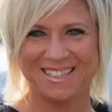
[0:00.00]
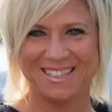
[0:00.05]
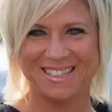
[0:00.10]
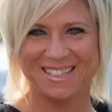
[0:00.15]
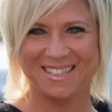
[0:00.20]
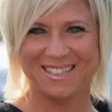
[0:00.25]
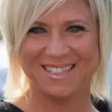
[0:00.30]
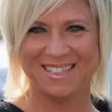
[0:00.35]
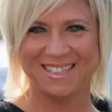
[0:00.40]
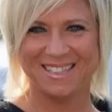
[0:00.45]

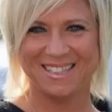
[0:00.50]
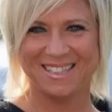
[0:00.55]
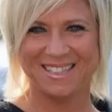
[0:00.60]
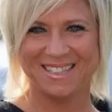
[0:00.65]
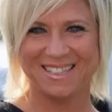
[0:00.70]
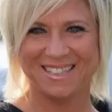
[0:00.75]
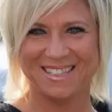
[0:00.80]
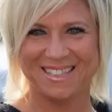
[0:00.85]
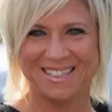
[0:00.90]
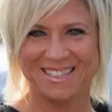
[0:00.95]

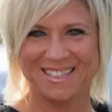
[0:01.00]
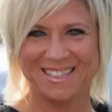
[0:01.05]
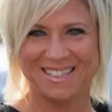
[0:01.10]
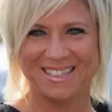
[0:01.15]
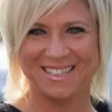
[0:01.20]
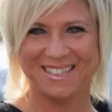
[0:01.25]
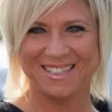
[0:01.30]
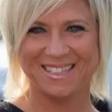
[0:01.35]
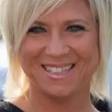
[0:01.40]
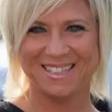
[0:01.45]

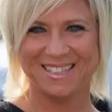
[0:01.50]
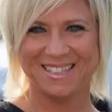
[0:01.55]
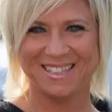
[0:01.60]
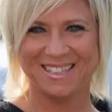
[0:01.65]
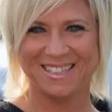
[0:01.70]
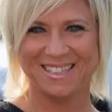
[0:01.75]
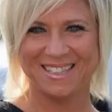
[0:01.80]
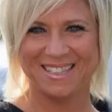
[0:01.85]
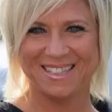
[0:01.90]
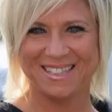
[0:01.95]

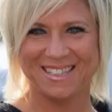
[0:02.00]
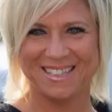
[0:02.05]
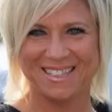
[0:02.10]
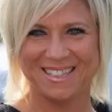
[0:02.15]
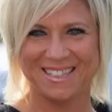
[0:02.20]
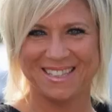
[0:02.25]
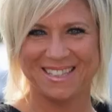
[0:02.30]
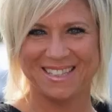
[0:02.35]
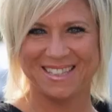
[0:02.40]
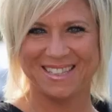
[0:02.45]

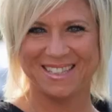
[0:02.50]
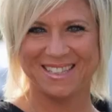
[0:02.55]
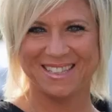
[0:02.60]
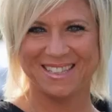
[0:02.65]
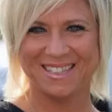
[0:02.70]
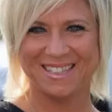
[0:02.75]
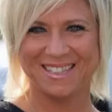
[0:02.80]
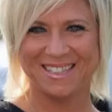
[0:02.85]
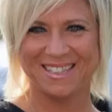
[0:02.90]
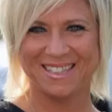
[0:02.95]

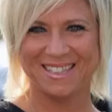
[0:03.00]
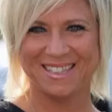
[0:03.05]
No words are spoken by the person on screen.